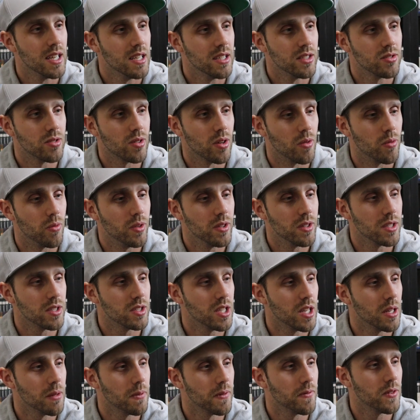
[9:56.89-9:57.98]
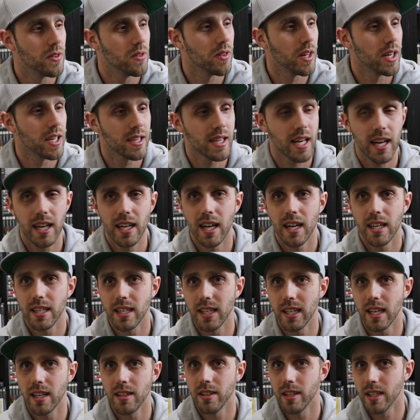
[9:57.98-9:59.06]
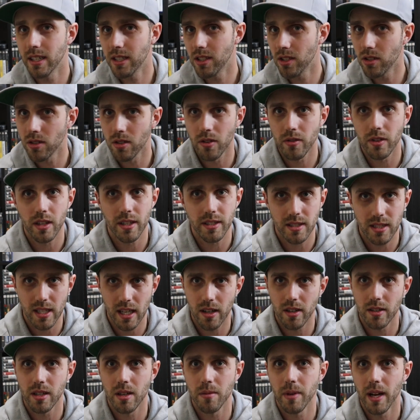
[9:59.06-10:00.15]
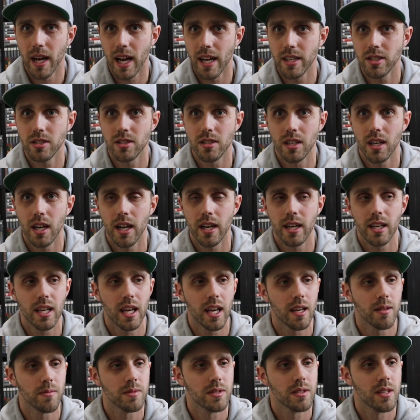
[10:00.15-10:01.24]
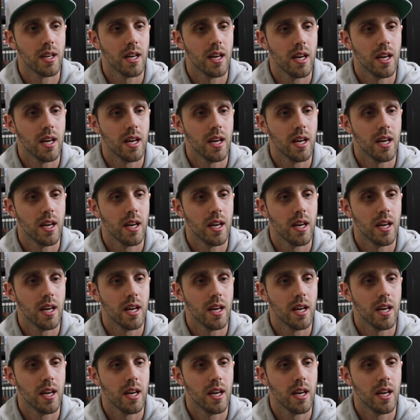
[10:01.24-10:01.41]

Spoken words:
So really cheap if you like that kind of the Zelda Bastion kind of games.